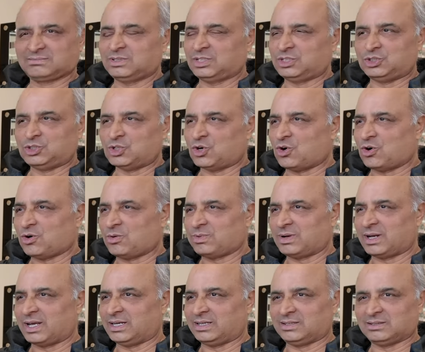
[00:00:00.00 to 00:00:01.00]
the job,
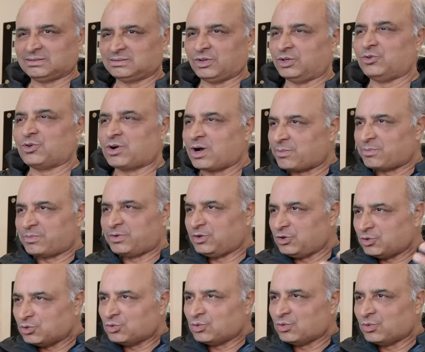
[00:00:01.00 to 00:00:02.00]
like when you come
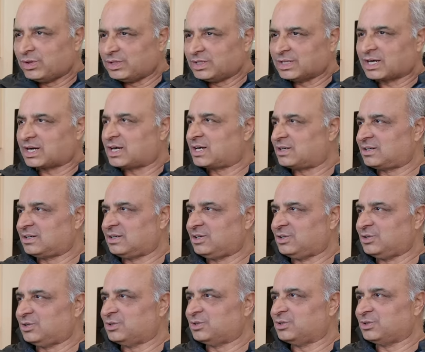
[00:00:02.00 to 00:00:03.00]
new in the country,
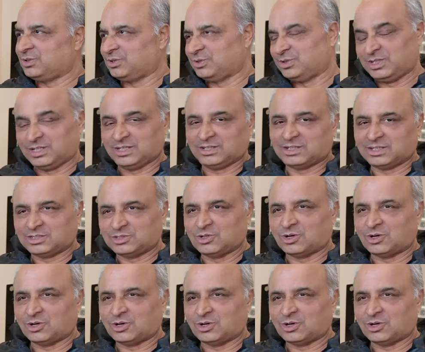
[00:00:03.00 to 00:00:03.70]
you know, you need the